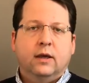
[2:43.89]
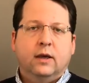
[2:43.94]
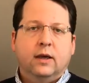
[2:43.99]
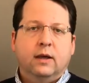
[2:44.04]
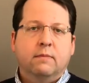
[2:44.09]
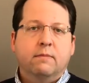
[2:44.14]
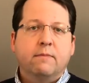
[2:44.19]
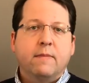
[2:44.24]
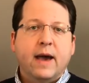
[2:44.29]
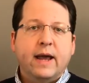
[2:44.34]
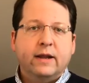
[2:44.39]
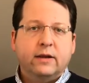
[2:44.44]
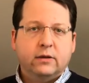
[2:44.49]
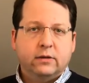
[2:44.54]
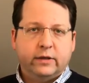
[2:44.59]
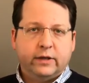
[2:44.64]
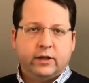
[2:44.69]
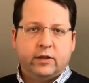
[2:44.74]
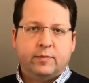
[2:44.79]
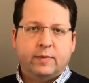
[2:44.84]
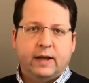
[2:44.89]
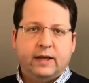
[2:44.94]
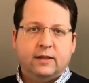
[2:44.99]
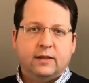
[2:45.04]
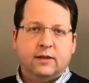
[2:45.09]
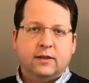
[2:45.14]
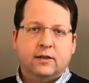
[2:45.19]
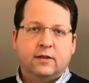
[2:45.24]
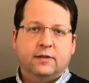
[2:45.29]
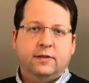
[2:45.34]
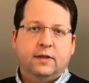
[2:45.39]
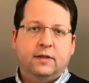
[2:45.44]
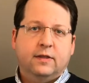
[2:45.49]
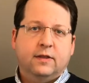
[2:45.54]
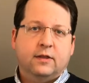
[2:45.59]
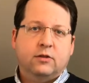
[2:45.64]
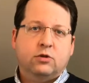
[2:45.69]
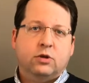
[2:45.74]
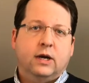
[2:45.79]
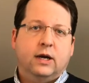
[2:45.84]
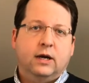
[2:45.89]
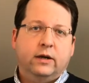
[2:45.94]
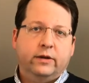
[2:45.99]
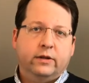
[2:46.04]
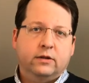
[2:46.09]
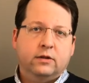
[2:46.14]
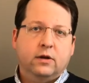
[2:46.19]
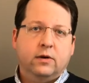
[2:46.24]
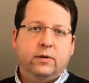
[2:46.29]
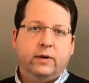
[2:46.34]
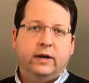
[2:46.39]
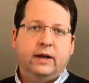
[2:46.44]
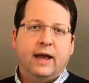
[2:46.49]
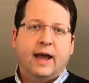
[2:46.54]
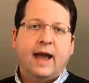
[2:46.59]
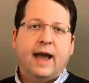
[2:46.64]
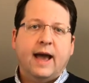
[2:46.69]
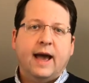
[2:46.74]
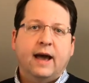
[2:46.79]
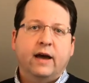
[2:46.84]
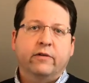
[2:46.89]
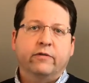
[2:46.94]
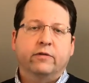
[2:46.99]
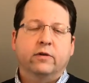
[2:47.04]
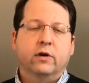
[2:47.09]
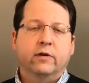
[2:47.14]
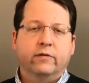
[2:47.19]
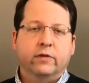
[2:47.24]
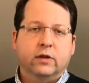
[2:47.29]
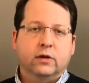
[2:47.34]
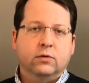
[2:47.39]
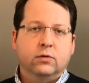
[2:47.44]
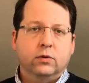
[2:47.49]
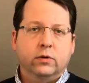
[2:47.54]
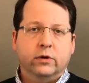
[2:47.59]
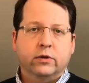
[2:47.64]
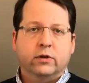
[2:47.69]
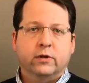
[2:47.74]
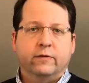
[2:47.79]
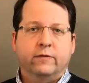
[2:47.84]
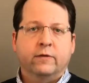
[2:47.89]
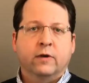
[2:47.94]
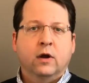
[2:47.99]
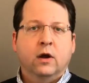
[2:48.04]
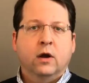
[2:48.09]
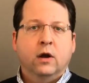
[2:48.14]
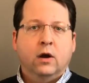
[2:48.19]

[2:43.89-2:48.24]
in medical expenses that this child is going to have over the course of